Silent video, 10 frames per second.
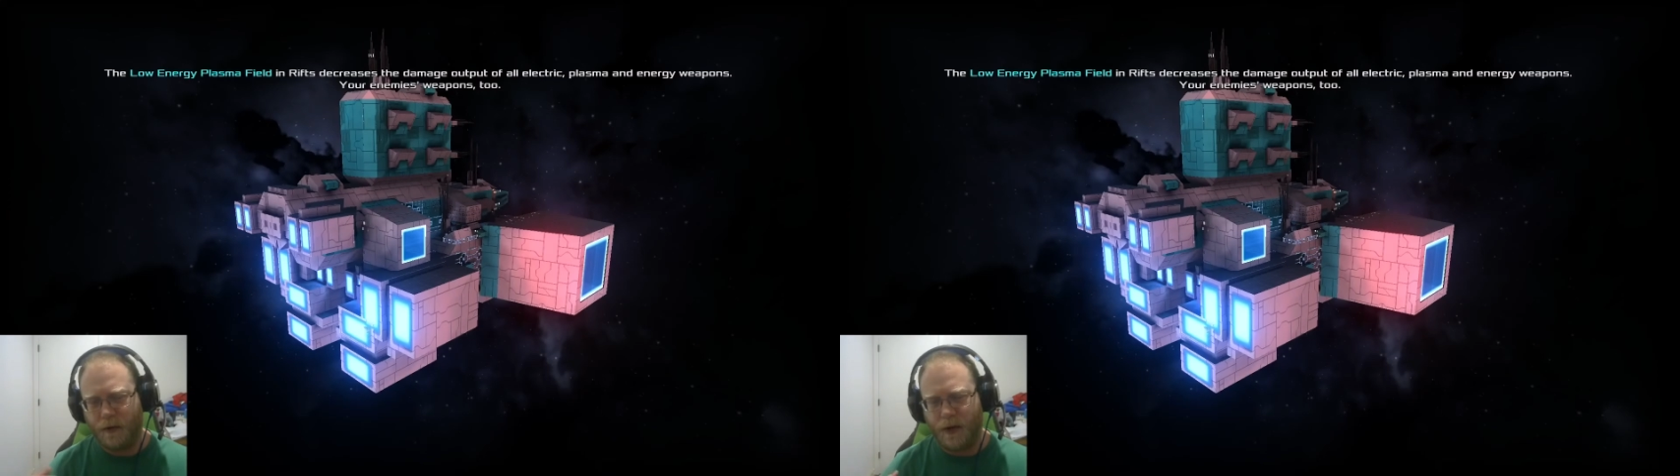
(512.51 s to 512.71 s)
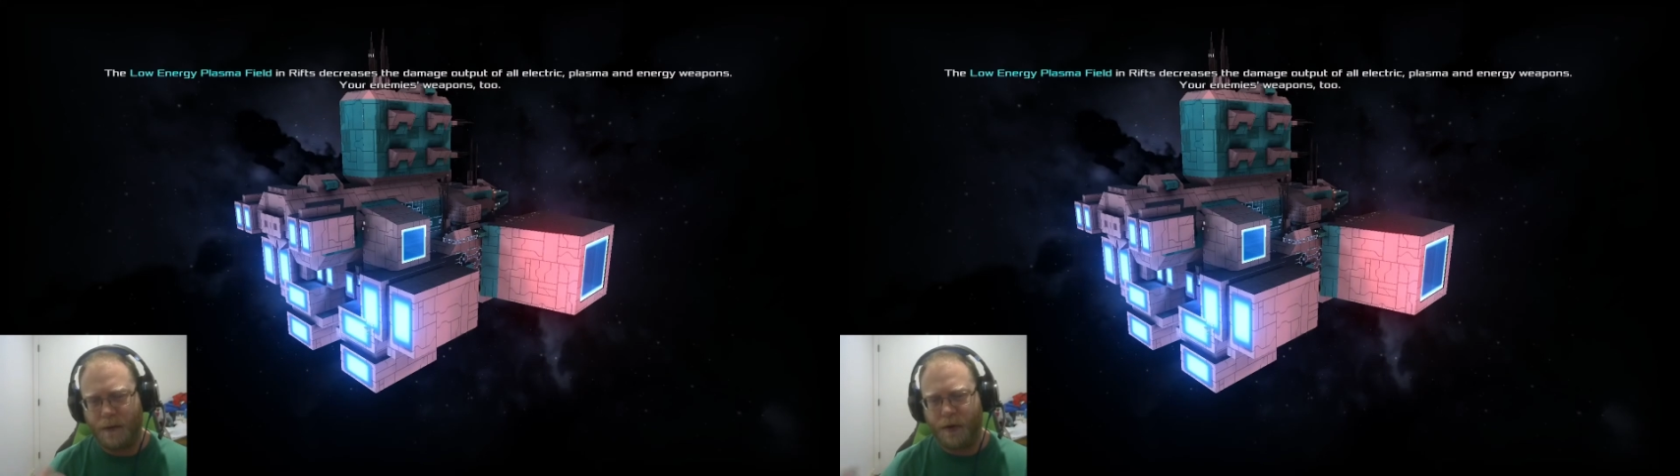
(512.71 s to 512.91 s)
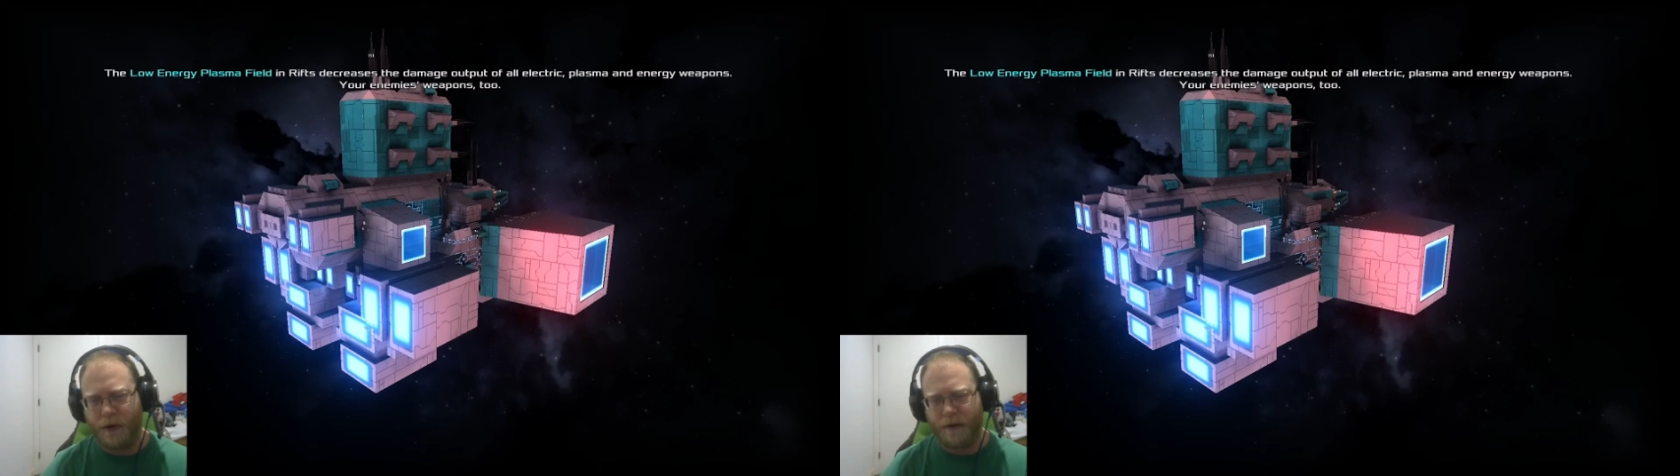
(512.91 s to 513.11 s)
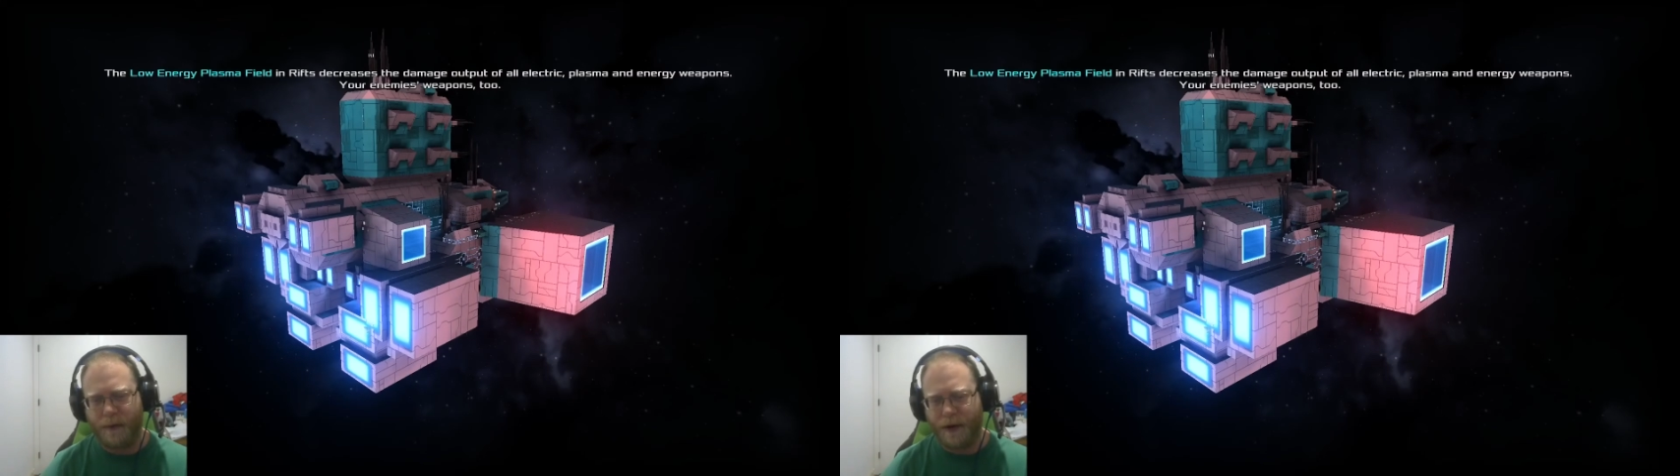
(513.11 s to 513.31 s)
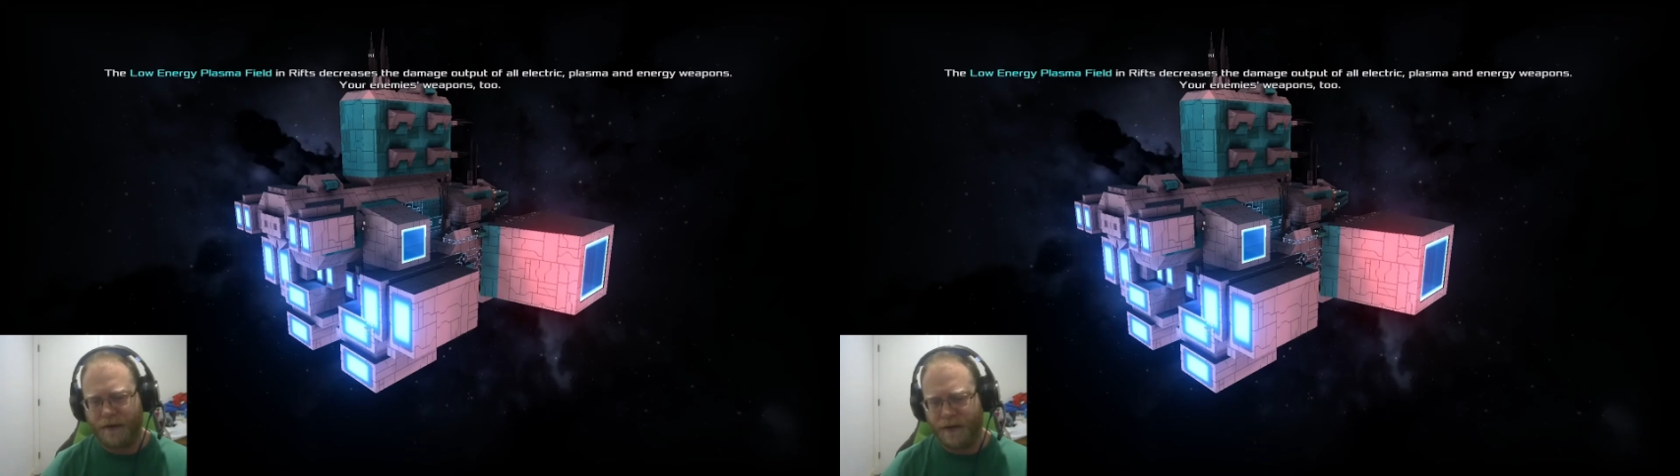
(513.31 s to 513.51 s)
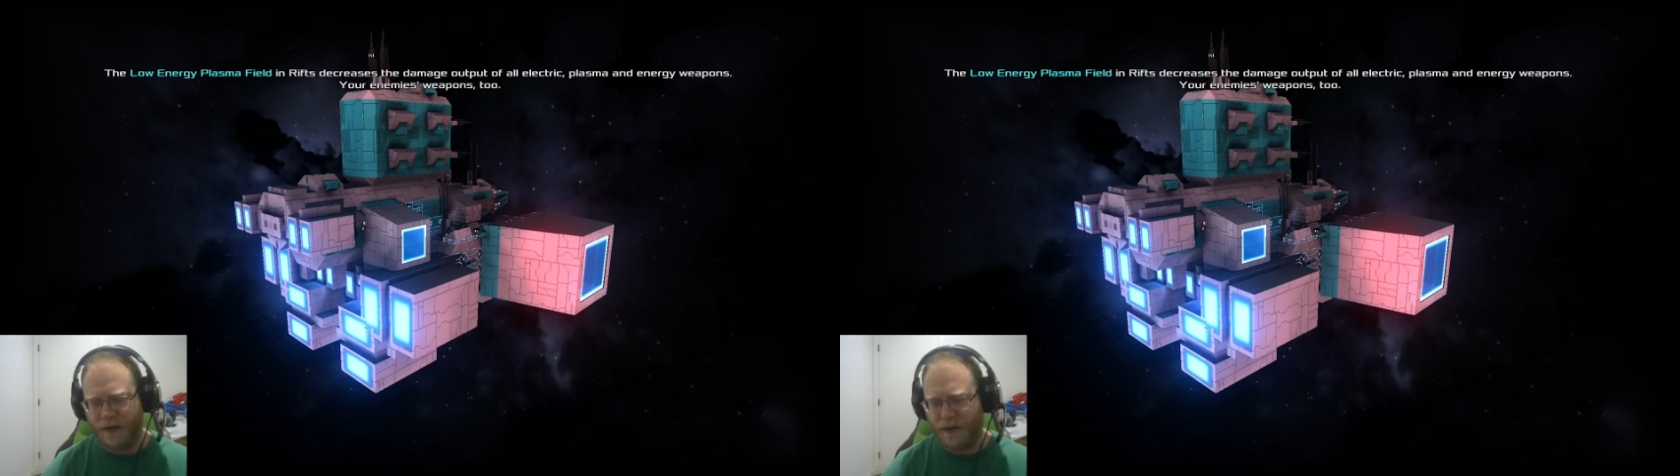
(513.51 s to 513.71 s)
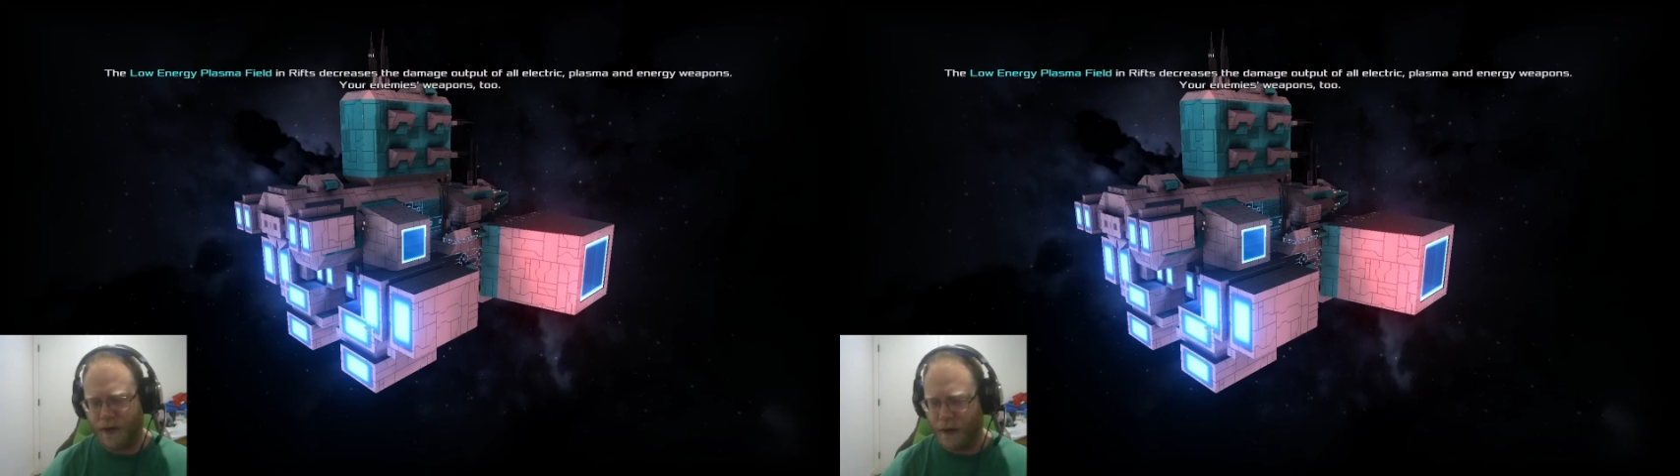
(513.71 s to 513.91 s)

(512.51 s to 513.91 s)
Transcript: deeper in the rifts,